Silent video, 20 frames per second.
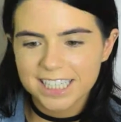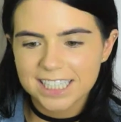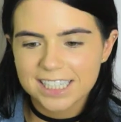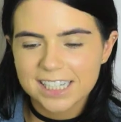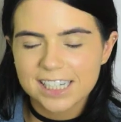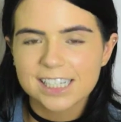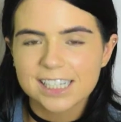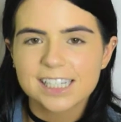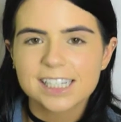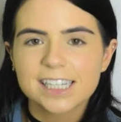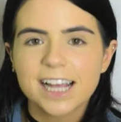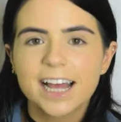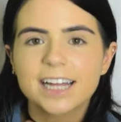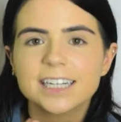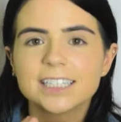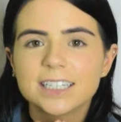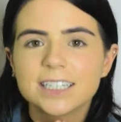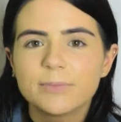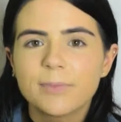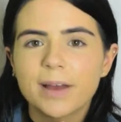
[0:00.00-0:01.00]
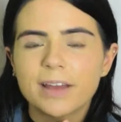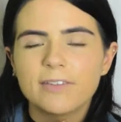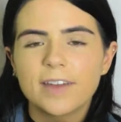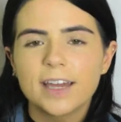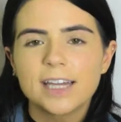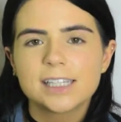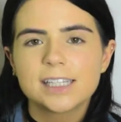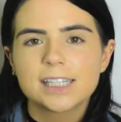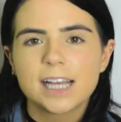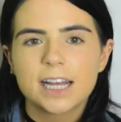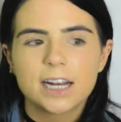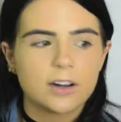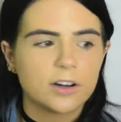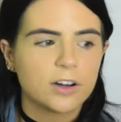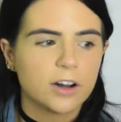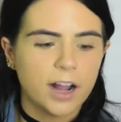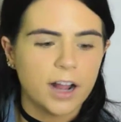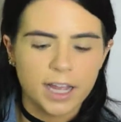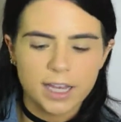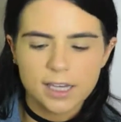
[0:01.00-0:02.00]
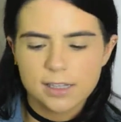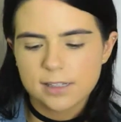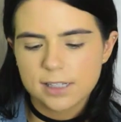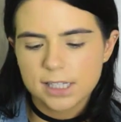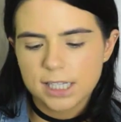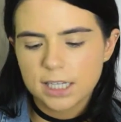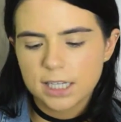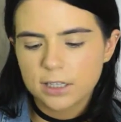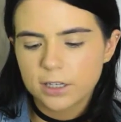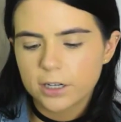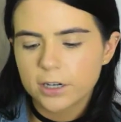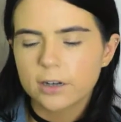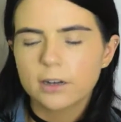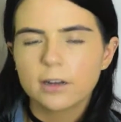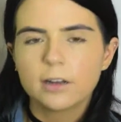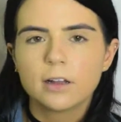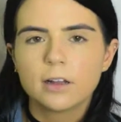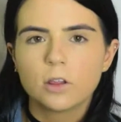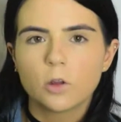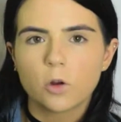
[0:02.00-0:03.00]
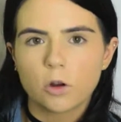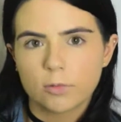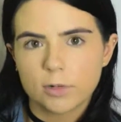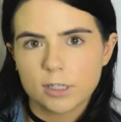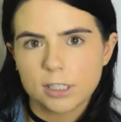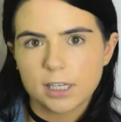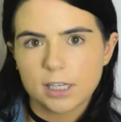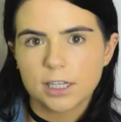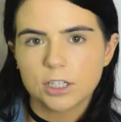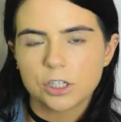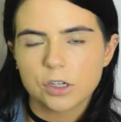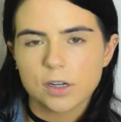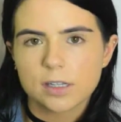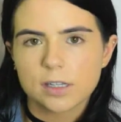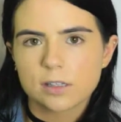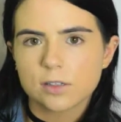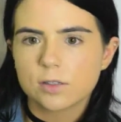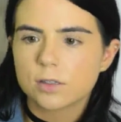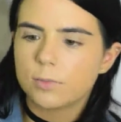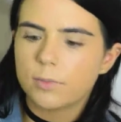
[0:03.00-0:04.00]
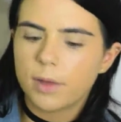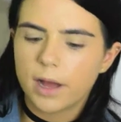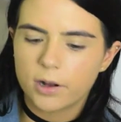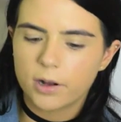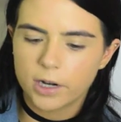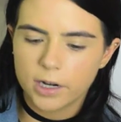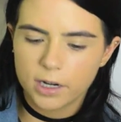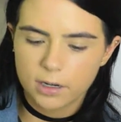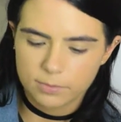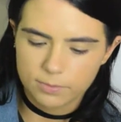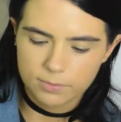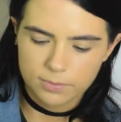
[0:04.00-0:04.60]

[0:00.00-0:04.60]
To set my face and under eye concealer, Mercier translucent powder.